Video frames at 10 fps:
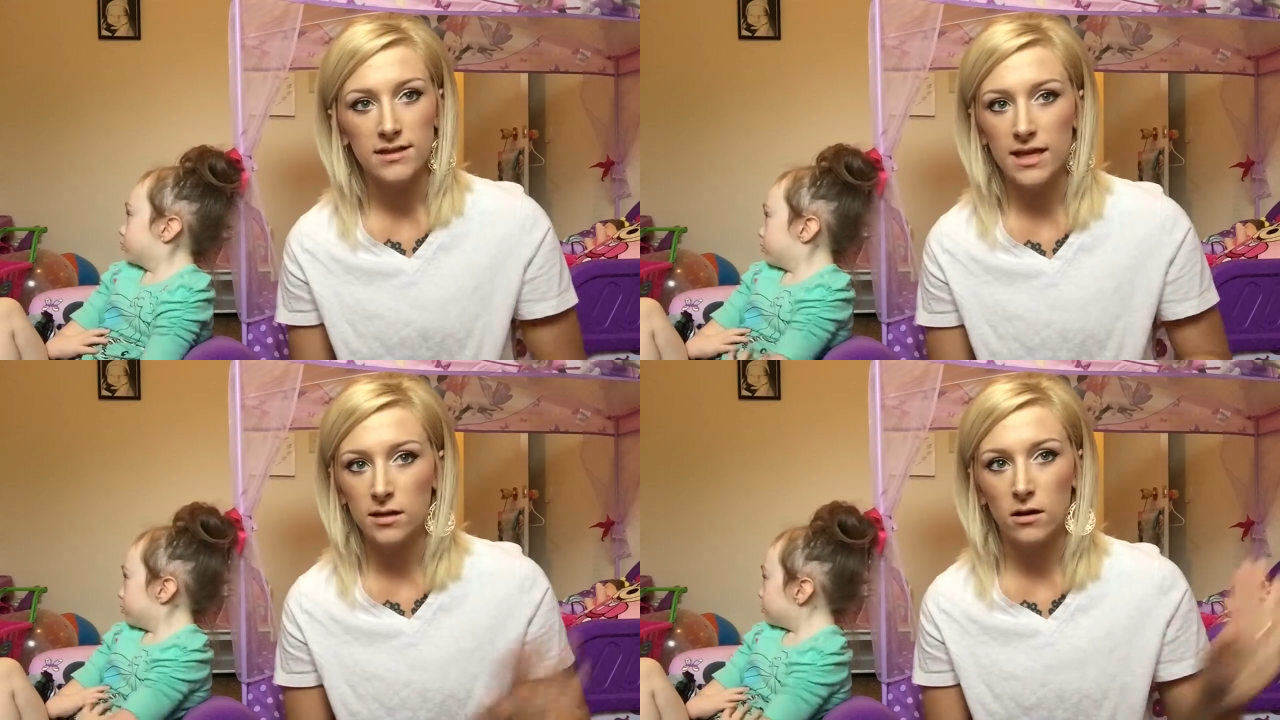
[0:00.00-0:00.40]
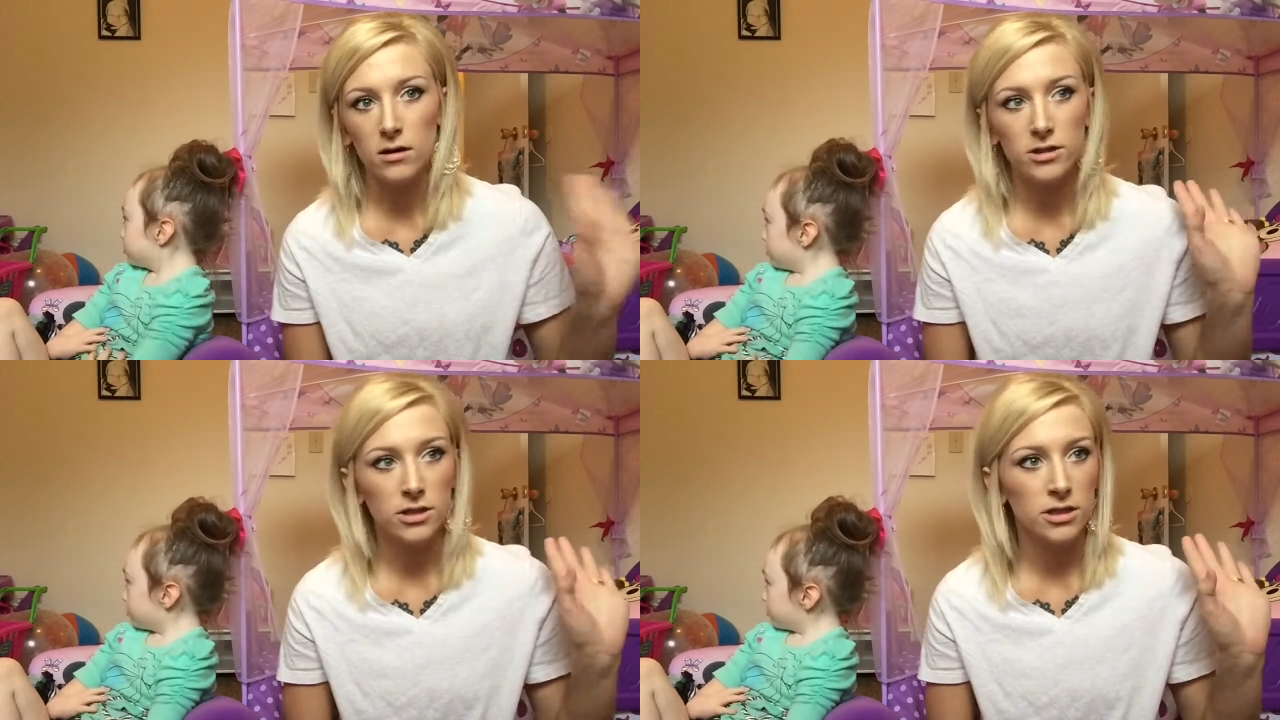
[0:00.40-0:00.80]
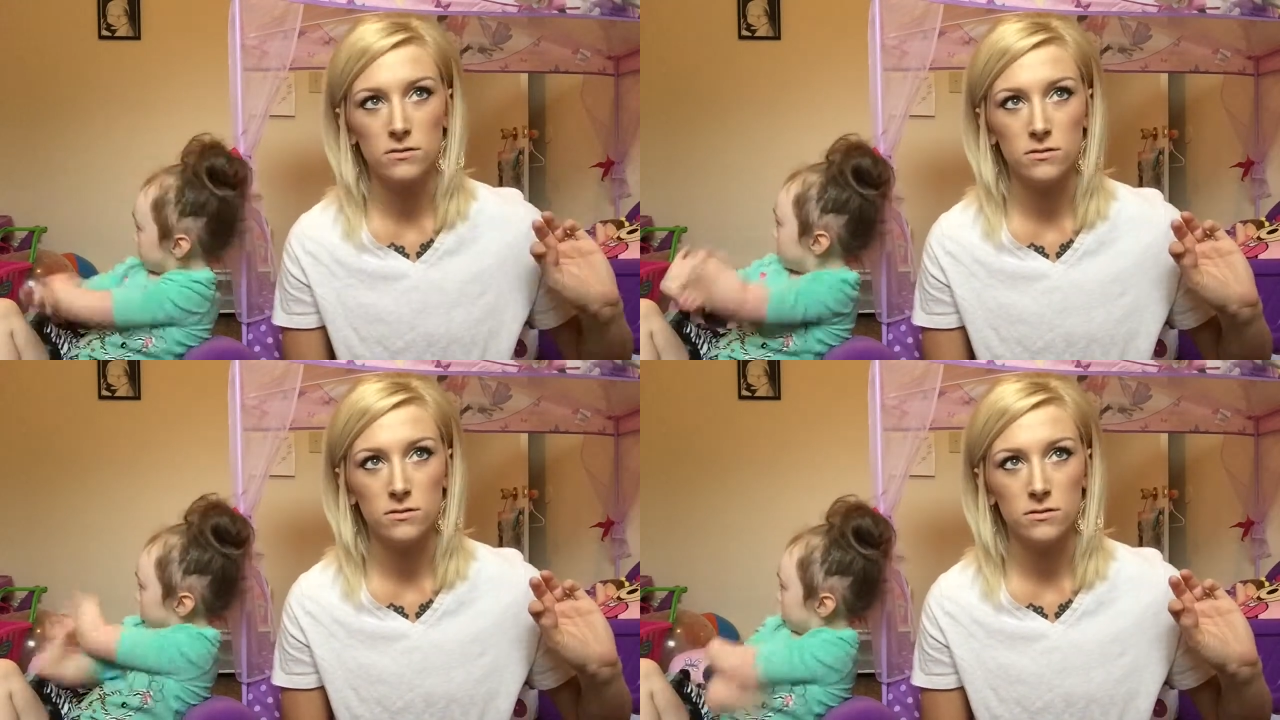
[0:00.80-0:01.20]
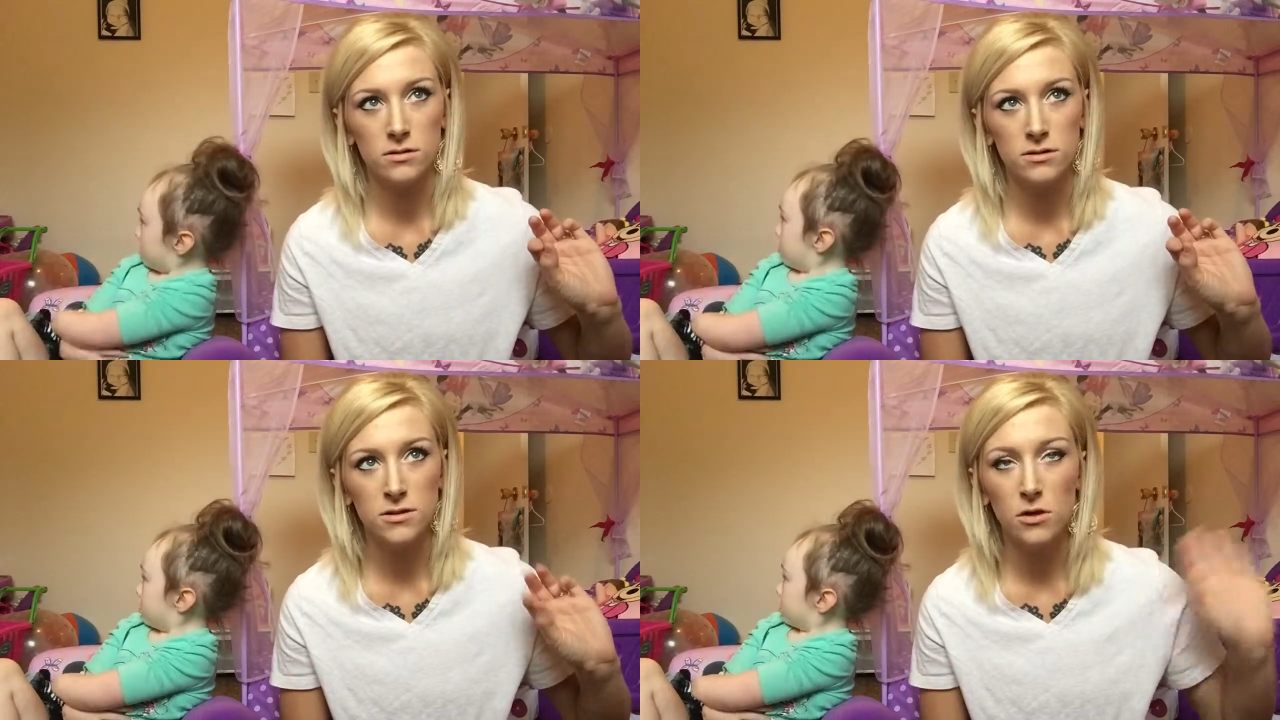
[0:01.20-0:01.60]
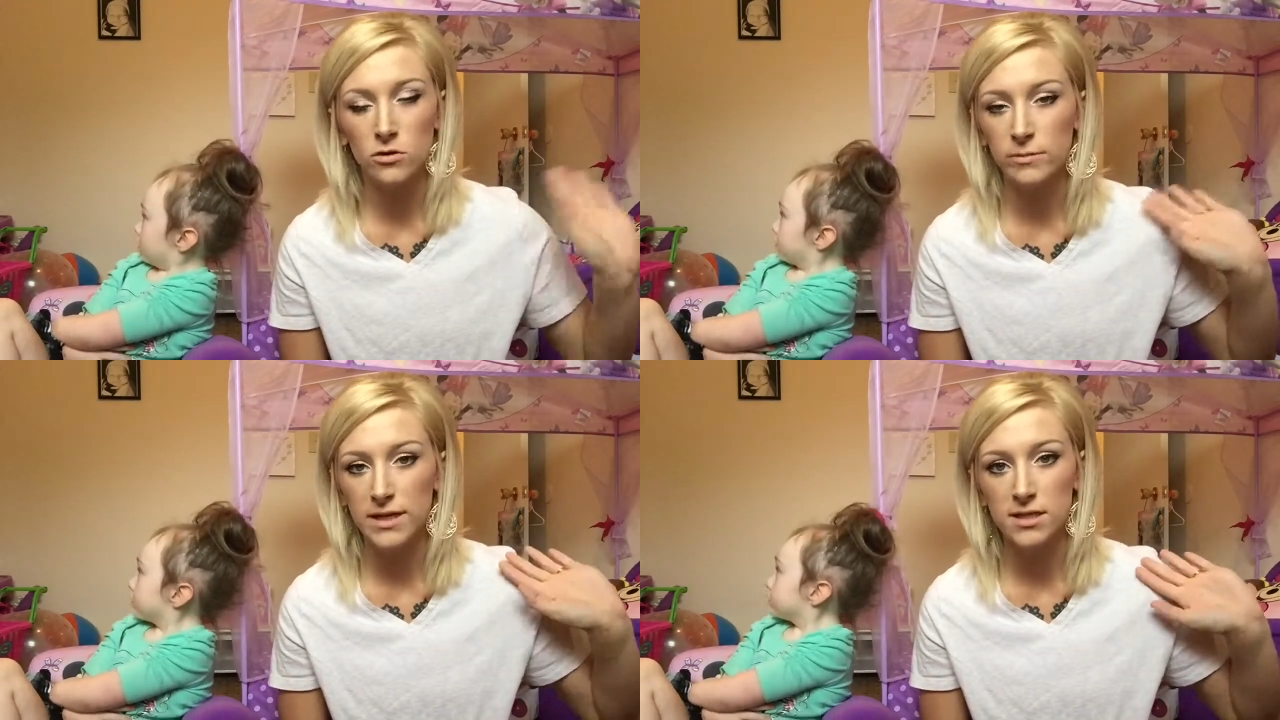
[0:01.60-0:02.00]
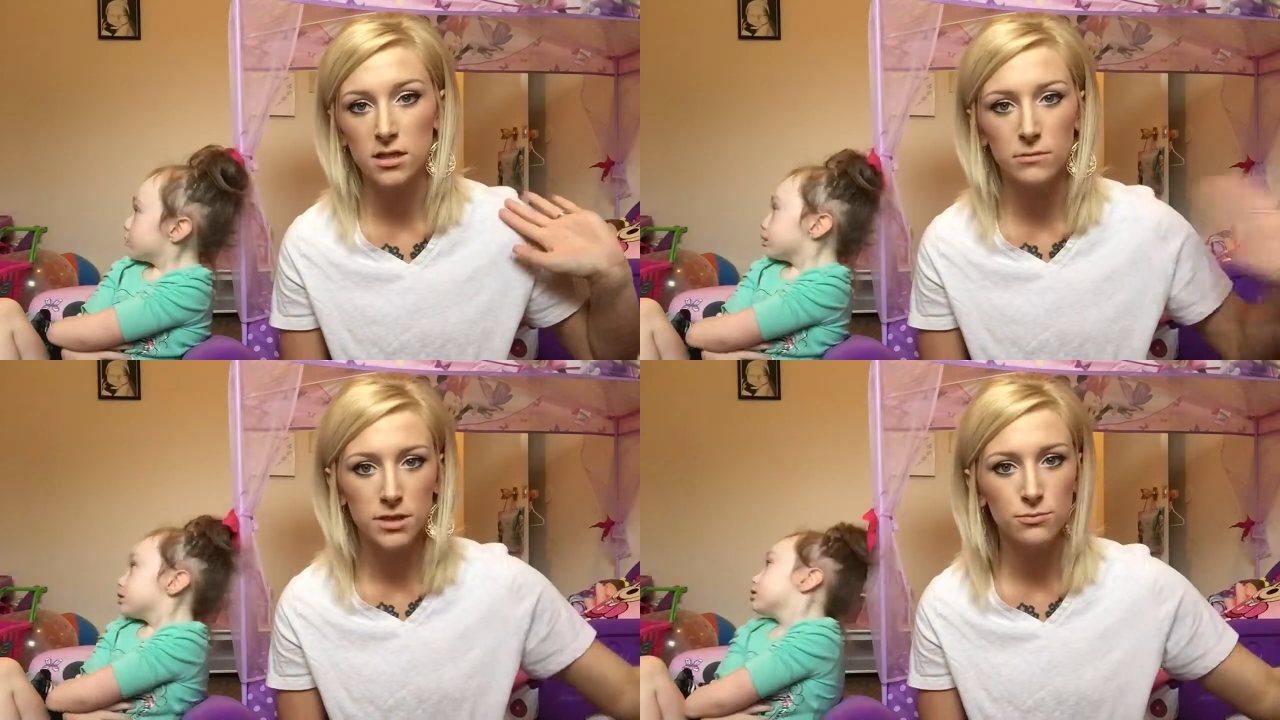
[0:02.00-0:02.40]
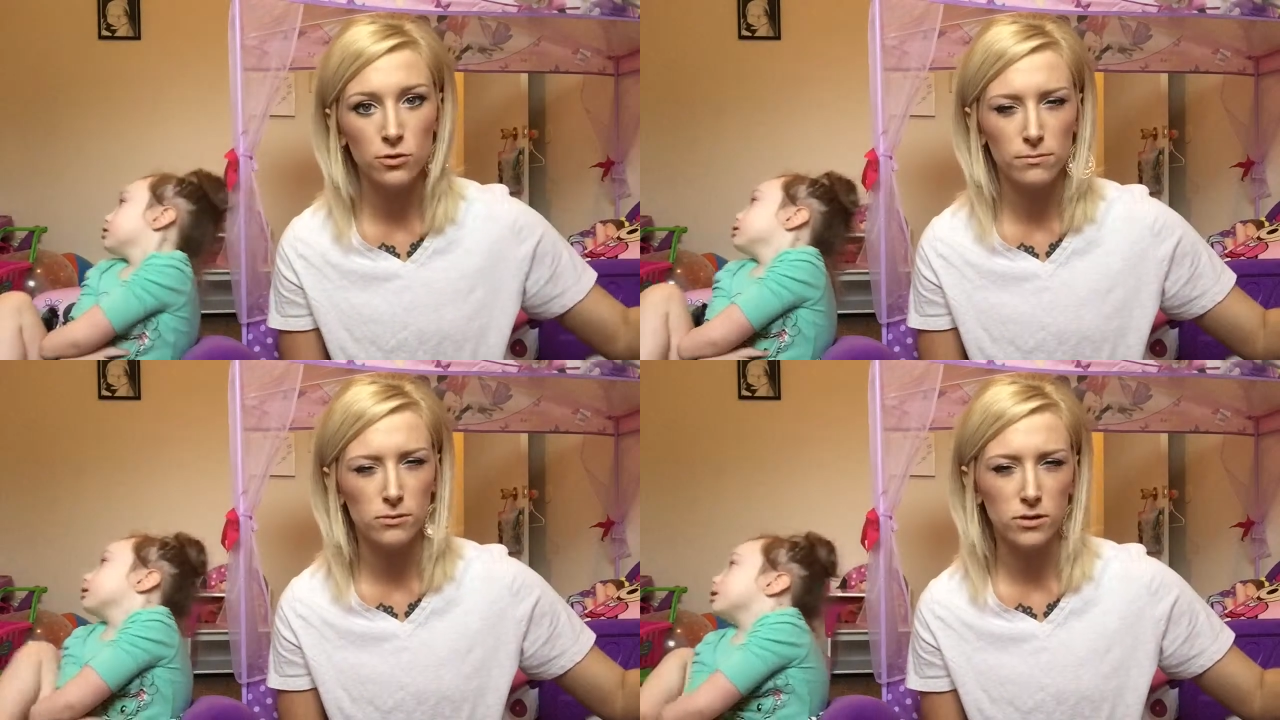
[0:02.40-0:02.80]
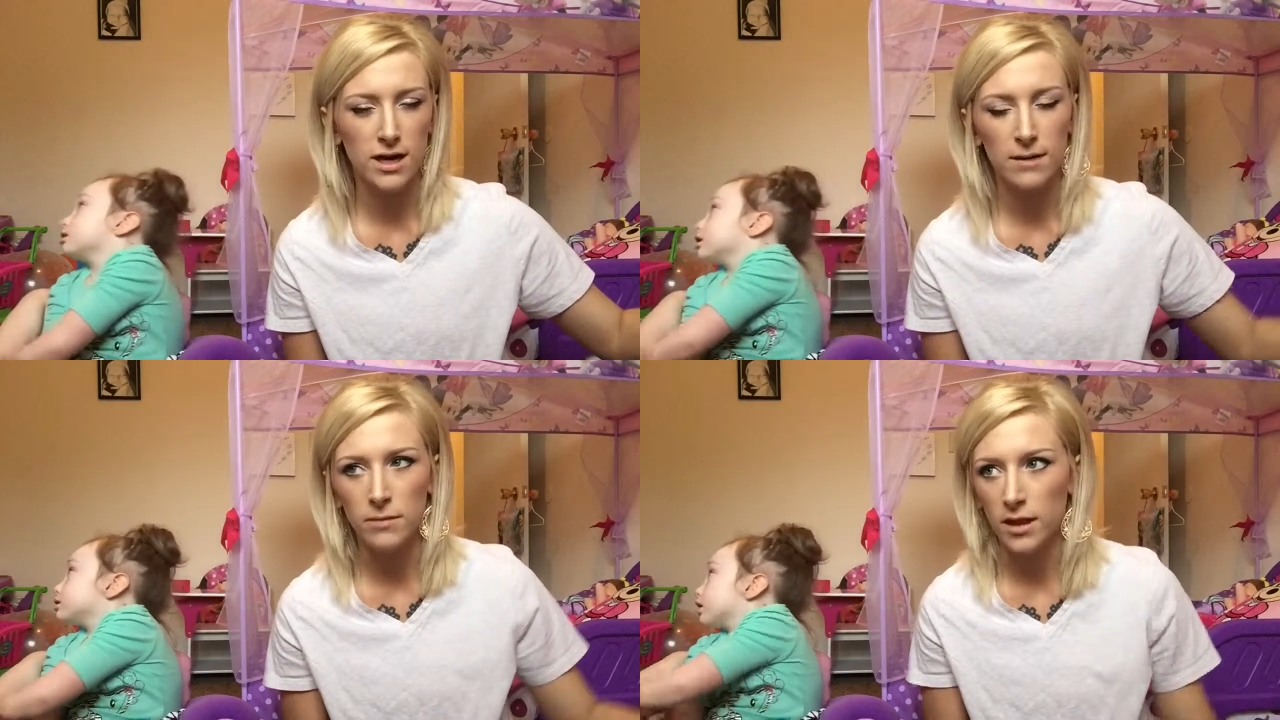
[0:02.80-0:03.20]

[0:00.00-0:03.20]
that doctor told me so much more bullcrap.